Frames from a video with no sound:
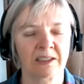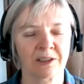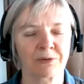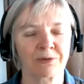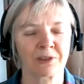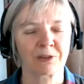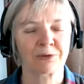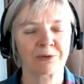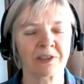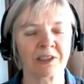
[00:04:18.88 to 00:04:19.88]
Let
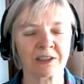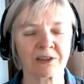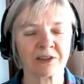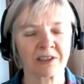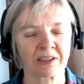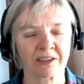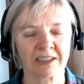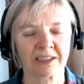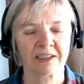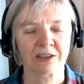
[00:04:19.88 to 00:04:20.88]
yourself feel like you're
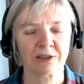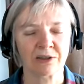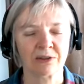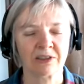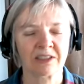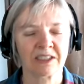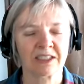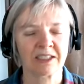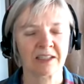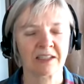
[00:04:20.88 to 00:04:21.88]
settling into your
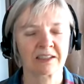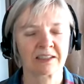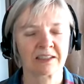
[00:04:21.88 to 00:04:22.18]
seat.